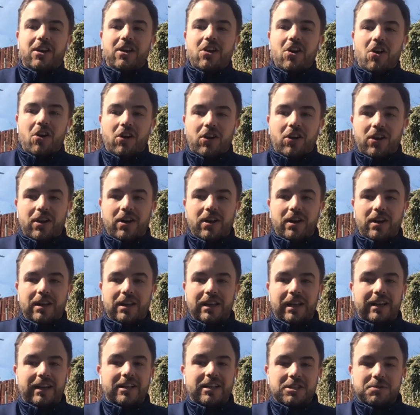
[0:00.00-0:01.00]
look
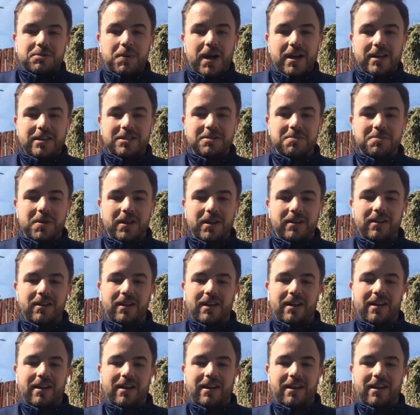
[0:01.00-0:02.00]
like a specimen,
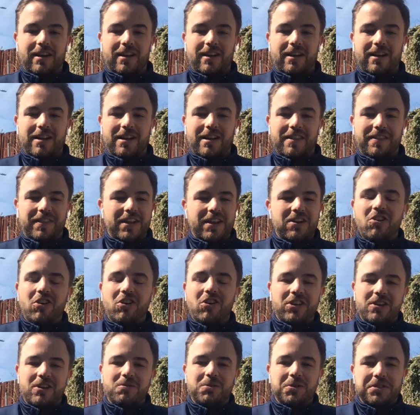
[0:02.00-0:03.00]
they're not
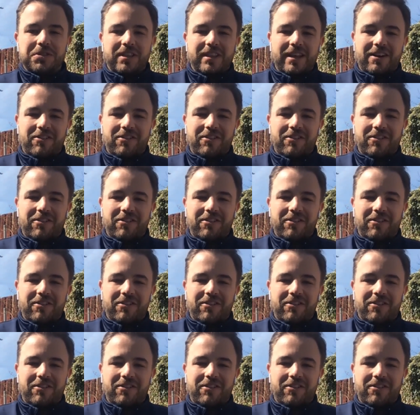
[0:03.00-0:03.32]
used to that